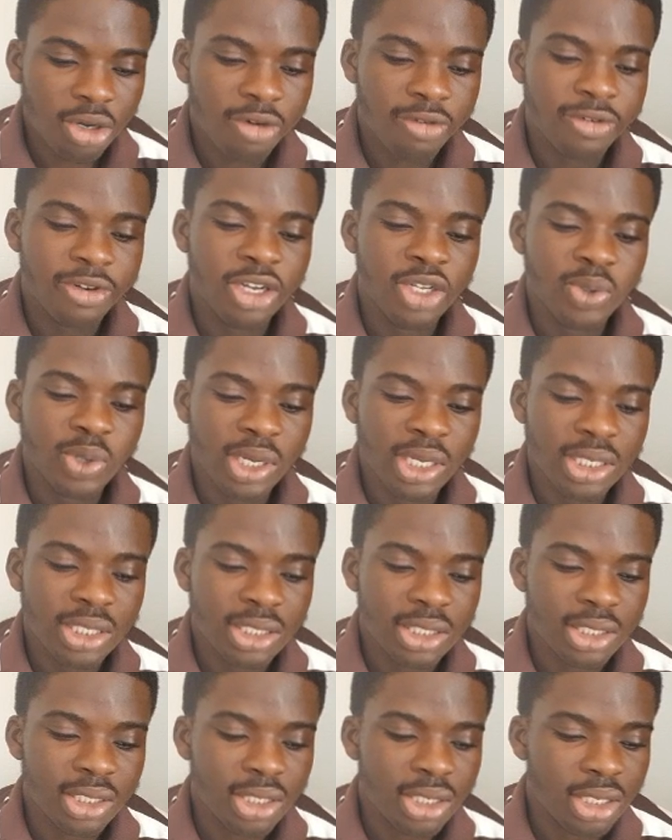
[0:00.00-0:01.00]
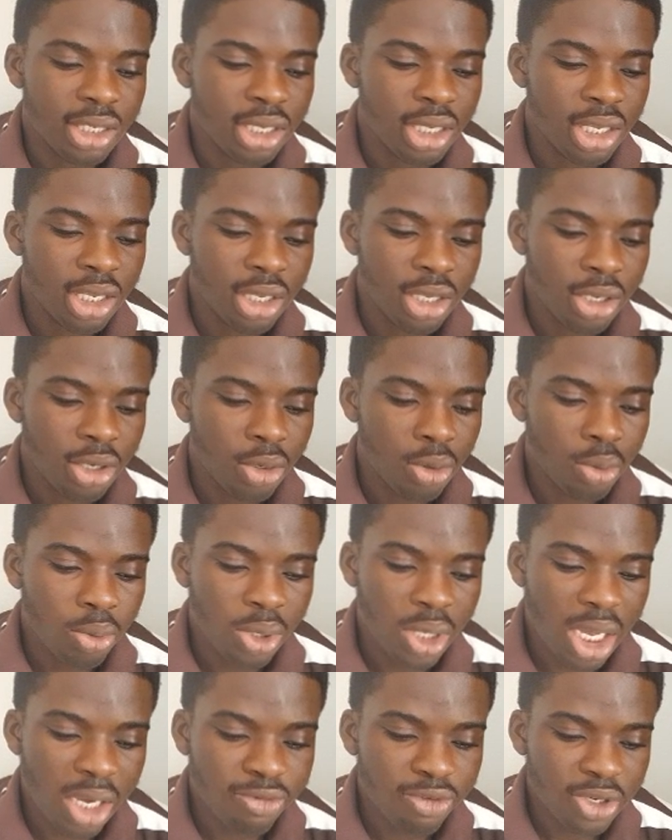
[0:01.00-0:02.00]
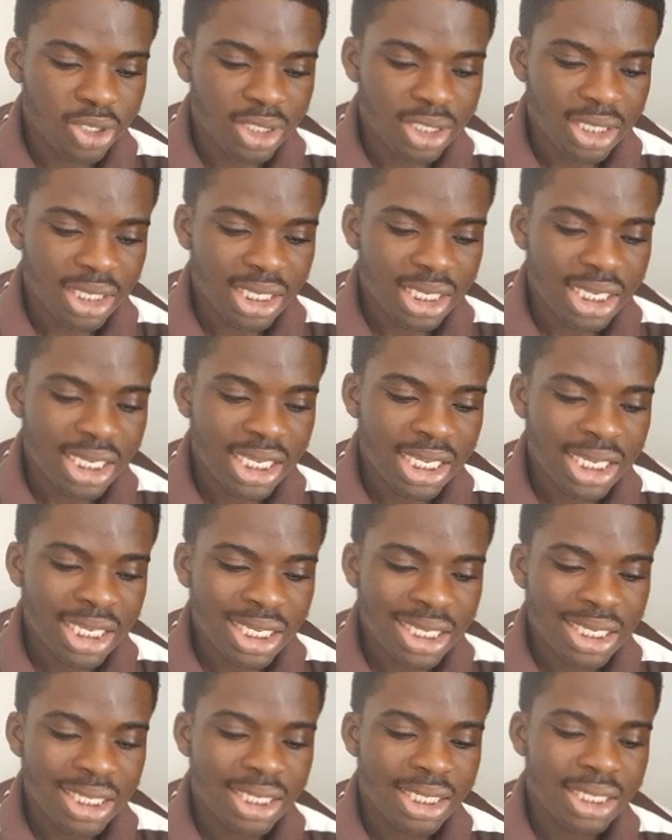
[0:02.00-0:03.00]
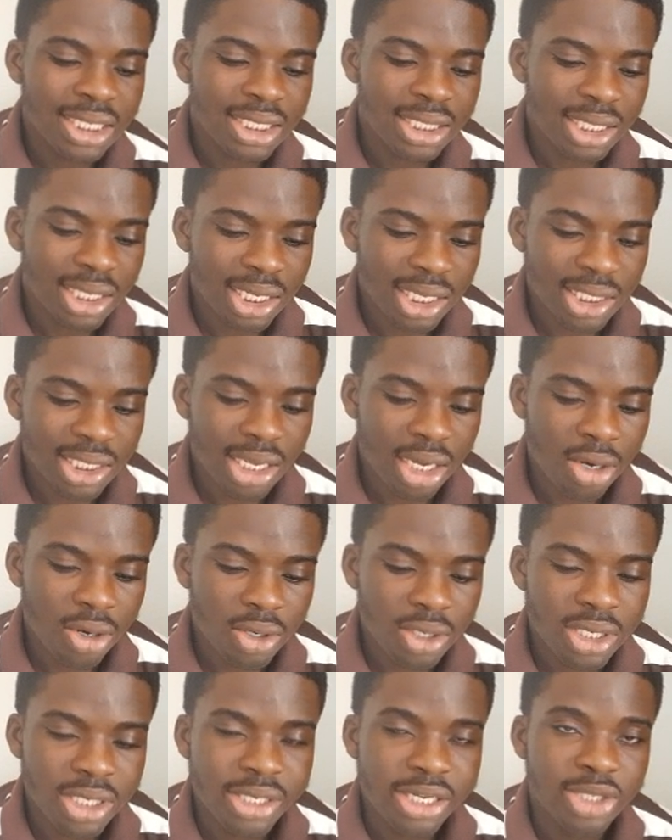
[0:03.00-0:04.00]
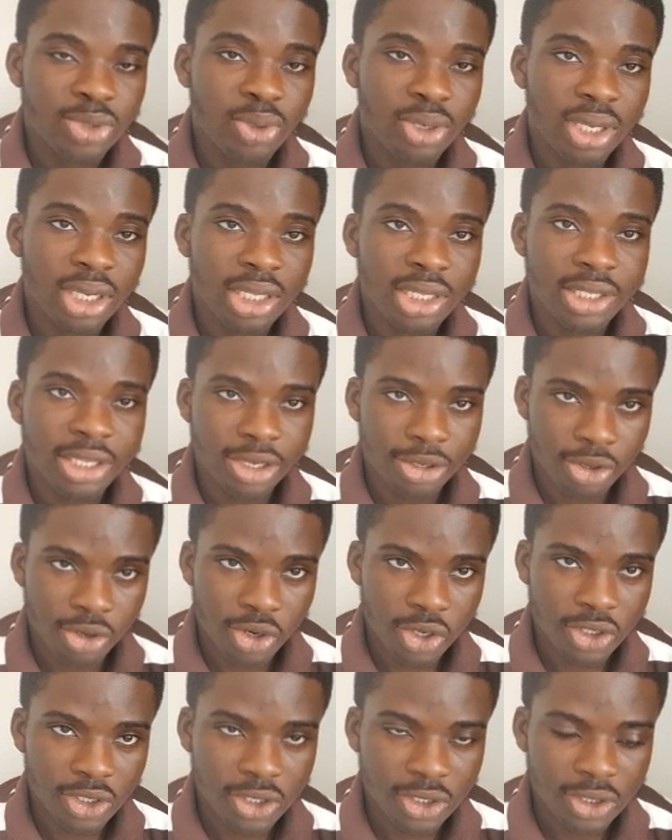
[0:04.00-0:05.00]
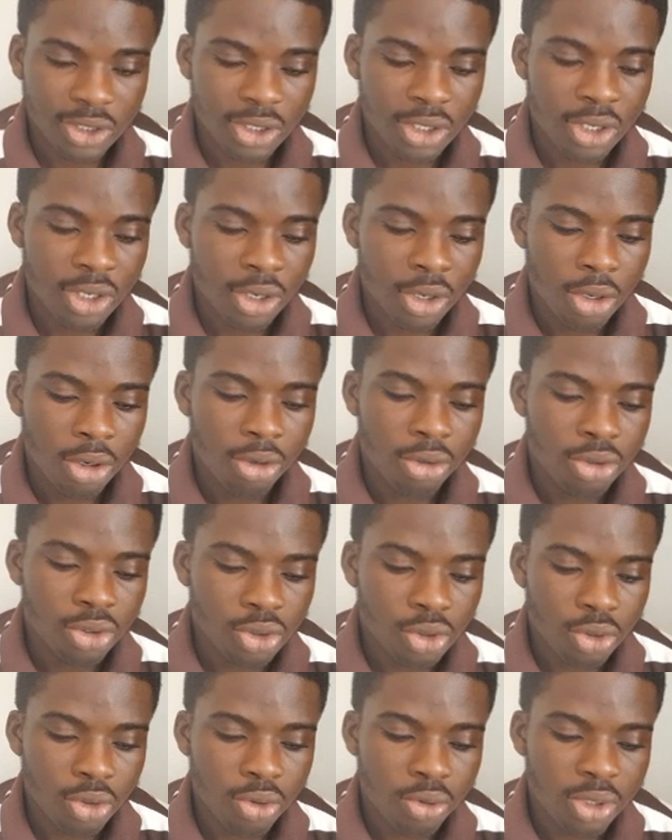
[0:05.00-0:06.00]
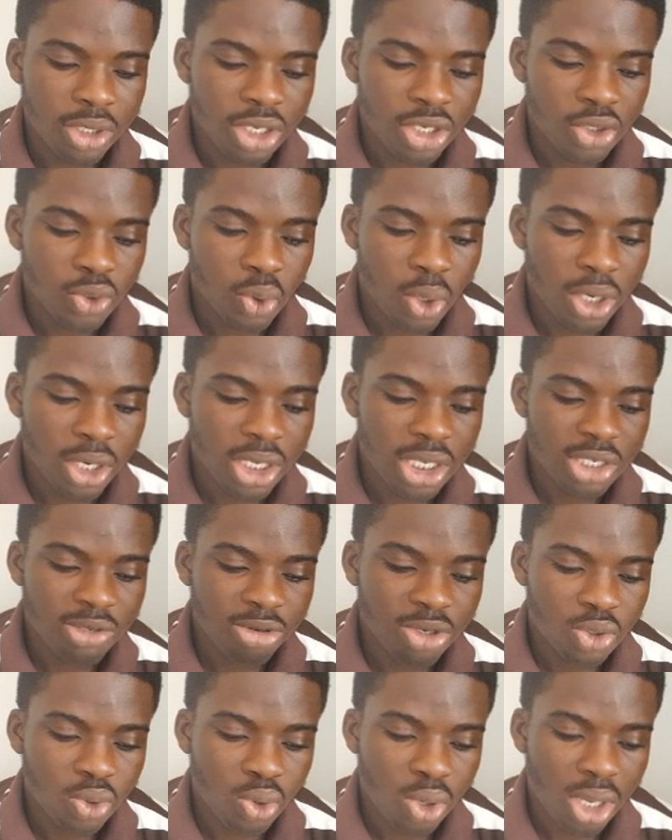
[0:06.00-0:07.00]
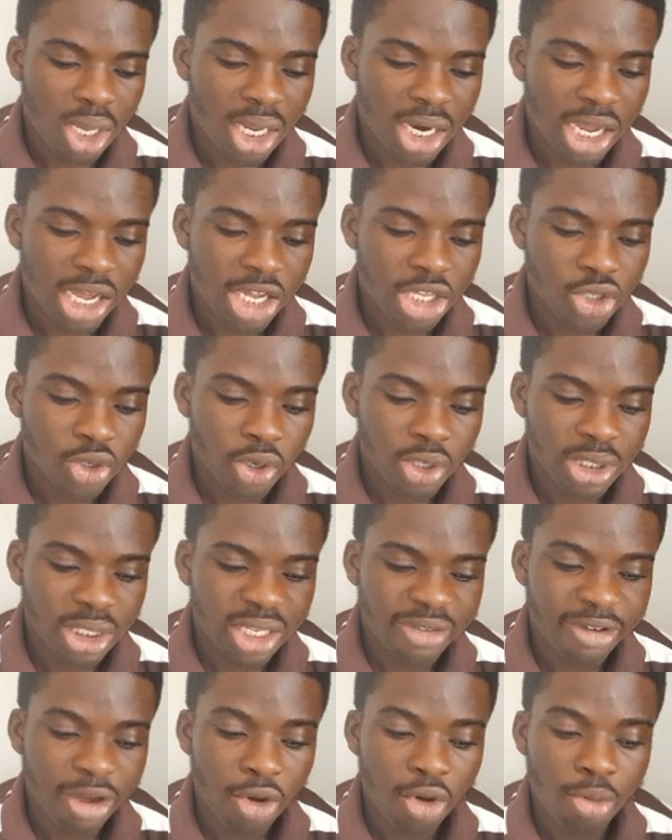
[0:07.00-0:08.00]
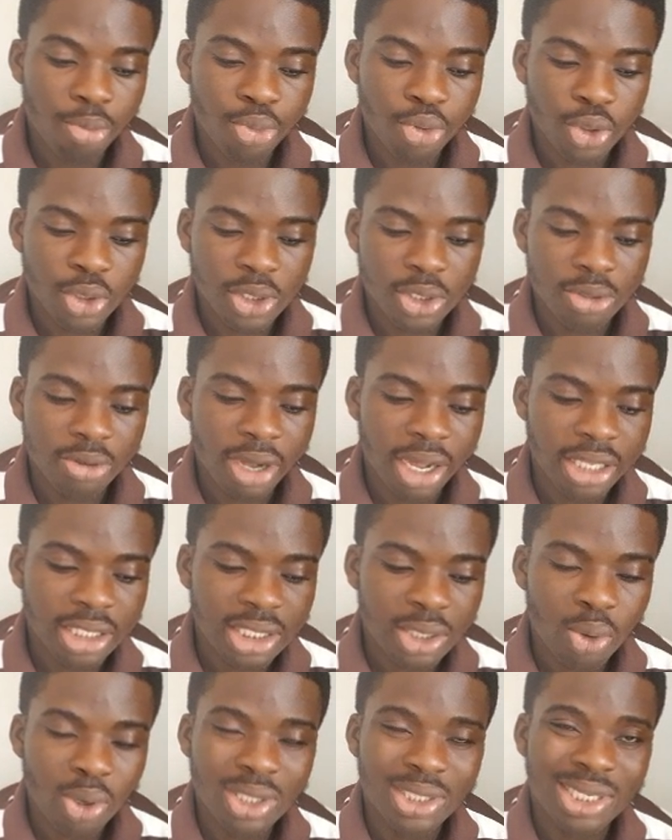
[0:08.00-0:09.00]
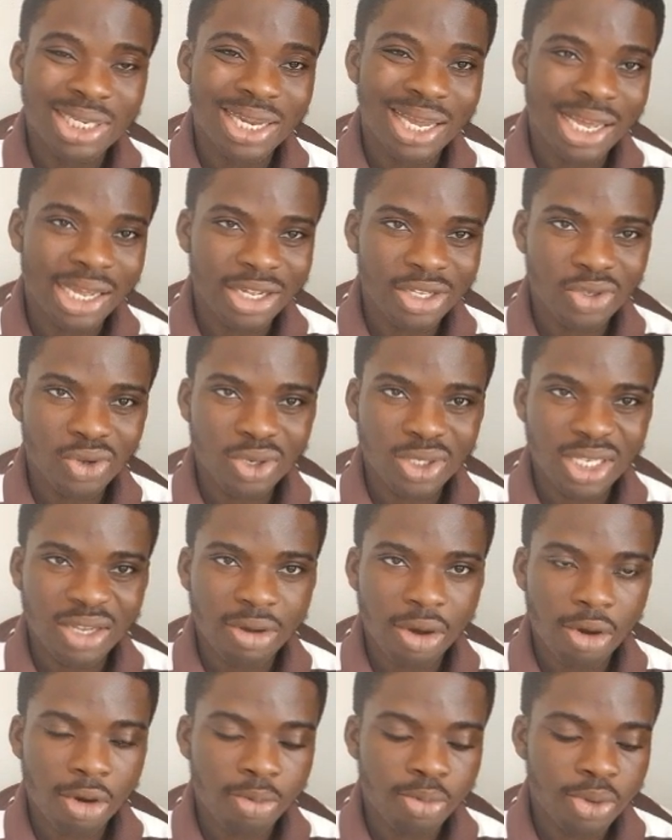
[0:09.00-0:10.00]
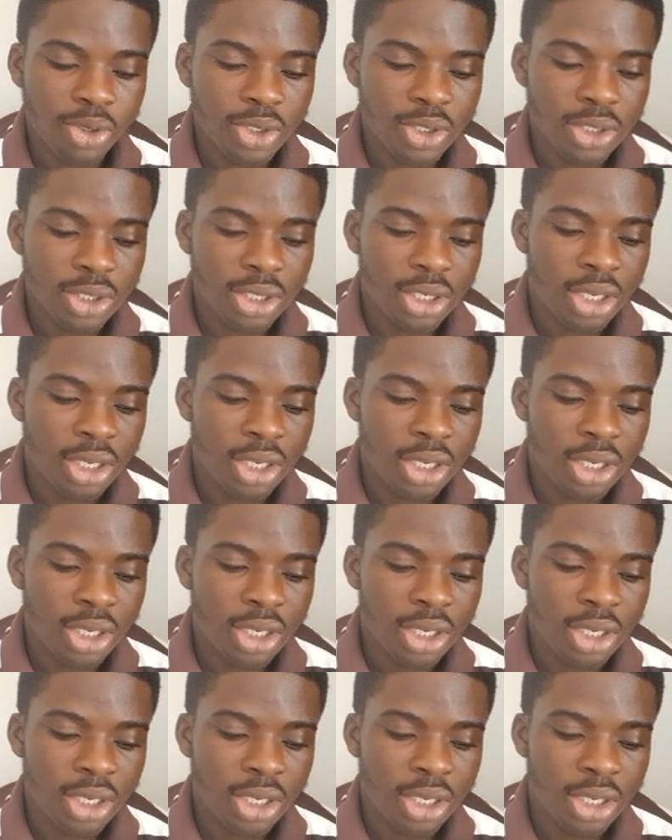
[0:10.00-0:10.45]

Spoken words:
of networks, we have what key digital networking technologies. So with this one, it speaks to client or server computing, right? What's client or server computing?